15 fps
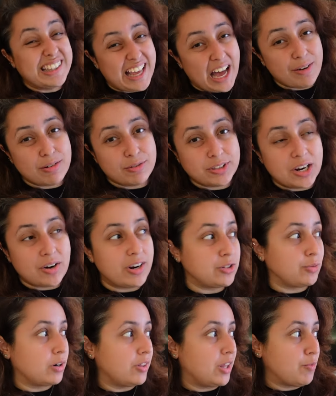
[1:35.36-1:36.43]
Tower of Terror
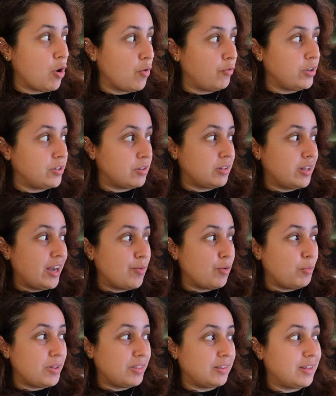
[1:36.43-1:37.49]
is one of them. Hopefully today
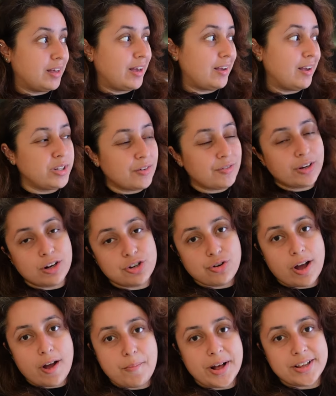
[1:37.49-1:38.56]
will be the day. We're definitely going to
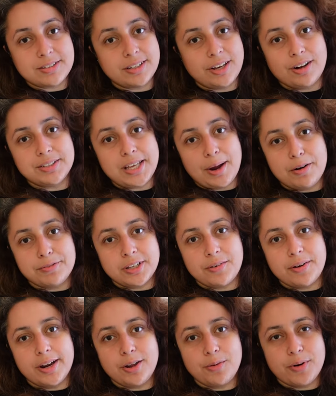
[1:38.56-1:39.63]
try our best to get on Tower of
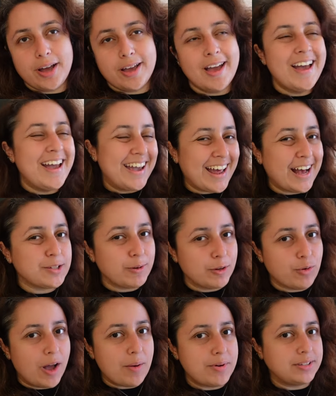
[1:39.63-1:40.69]
Terror anyway. It has
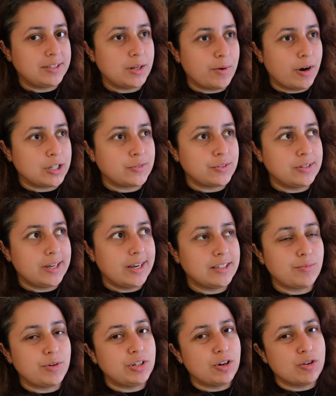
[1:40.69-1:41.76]
been quite busy the past few days
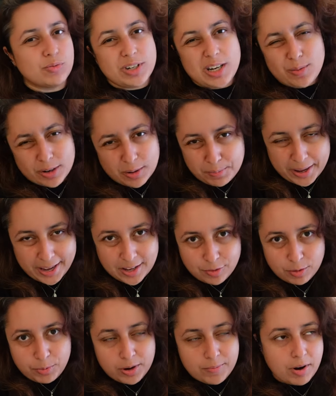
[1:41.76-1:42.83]
and we don't really want to pay
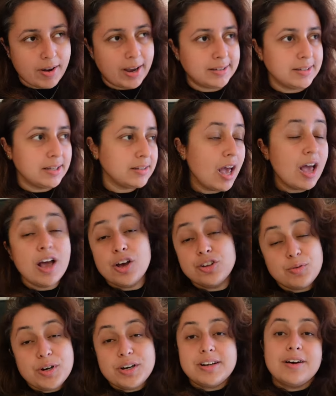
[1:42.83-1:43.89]
for Premier Access.
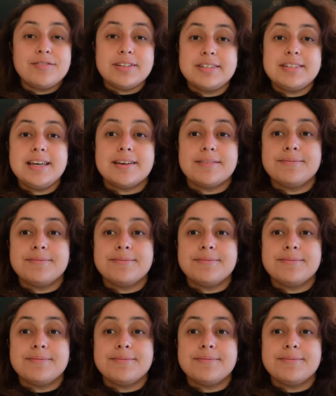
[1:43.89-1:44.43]
So we're going to have to see.